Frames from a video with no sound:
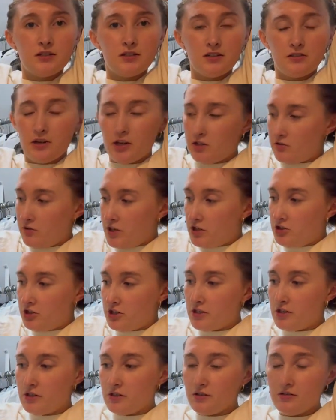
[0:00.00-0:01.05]

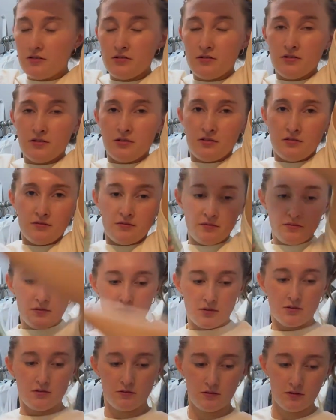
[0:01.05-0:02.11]
graduation.
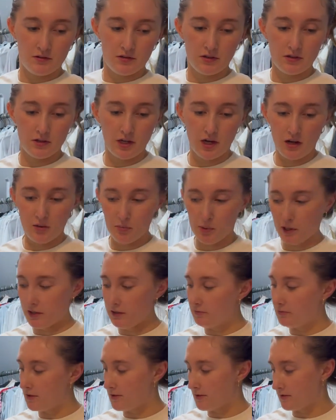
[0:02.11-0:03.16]
Yeah, I'll probably
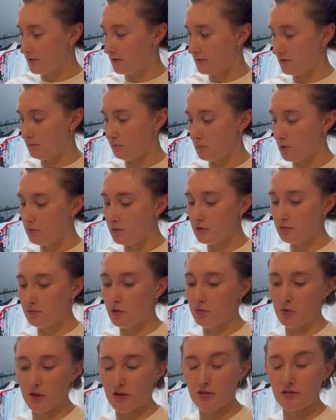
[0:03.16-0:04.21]
wear this maybe to my
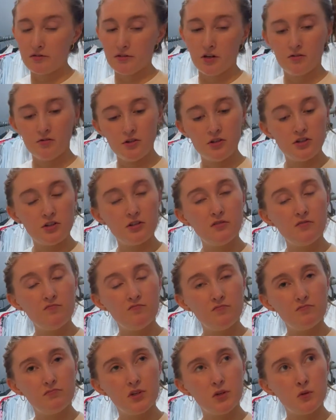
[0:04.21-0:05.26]
brother's graduation,
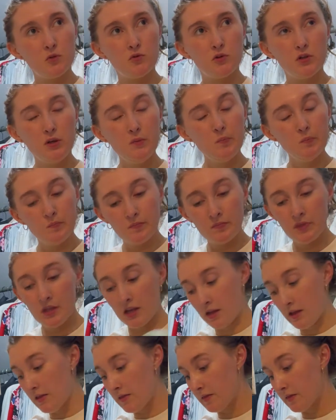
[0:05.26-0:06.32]
actually.
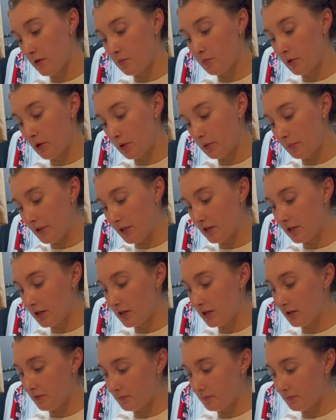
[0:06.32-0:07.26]
That'd probably be a good idea.